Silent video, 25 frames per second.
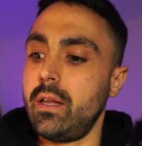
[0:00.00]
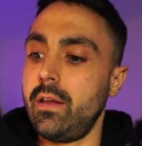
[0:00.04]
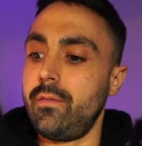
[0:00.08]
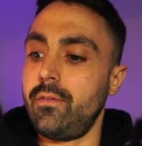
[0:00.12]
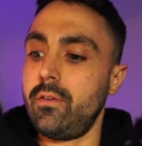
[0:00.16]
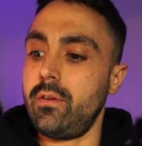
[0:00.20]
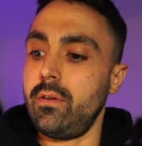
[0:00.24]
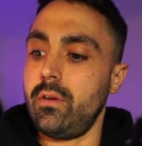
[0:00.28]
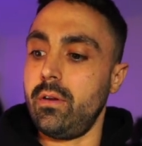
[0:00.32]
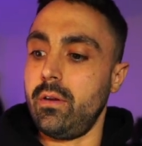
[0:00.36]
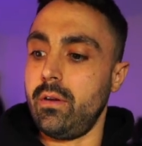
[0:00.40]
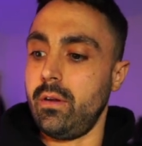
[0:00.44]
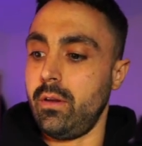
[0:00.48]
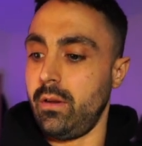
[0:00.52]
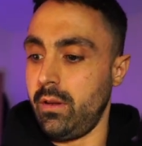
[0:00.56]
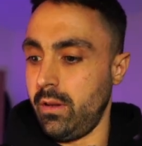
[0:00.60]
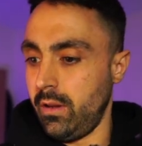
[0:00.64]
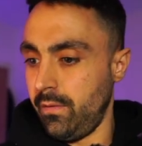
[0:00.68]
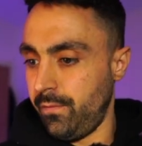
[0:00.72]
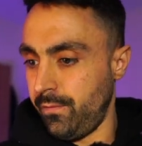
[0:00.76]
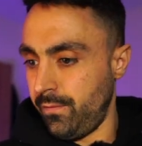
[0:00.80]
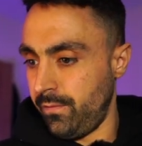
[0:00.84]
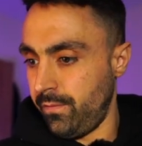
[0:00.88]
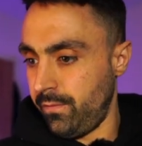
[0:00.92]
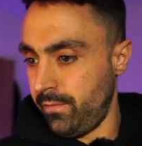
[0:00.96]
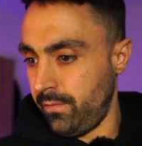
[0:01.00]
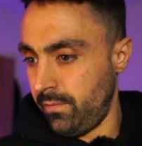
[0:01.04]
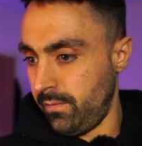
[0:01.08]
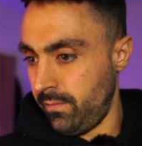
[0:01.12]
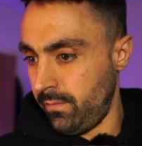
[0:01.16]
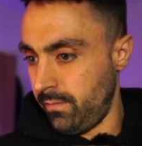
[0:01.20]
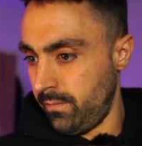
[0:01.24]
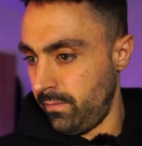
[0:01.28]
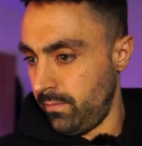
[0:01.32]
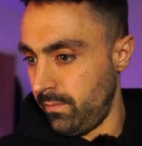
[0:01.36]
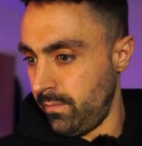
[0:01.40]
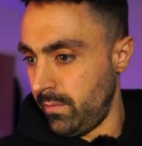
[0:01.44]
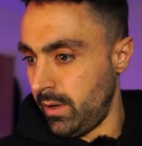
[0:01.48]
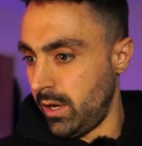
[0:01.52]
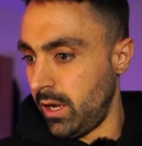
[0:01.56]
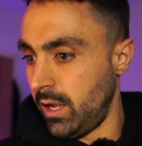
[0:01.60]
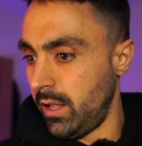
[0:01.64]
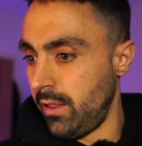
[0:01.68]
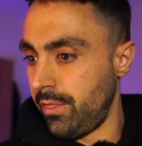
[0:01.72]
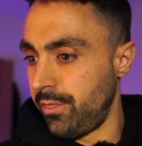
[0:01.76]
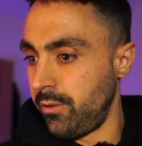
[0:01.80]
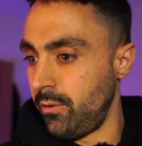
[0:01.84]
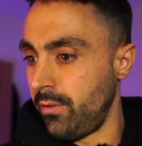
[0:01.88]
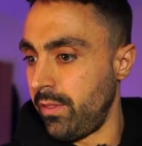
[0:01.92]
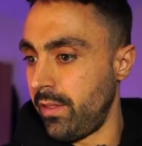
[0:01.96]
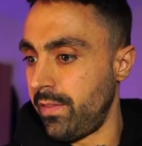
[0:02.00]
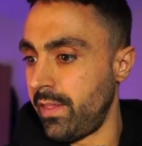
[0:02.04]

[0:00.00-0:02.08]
If if I thought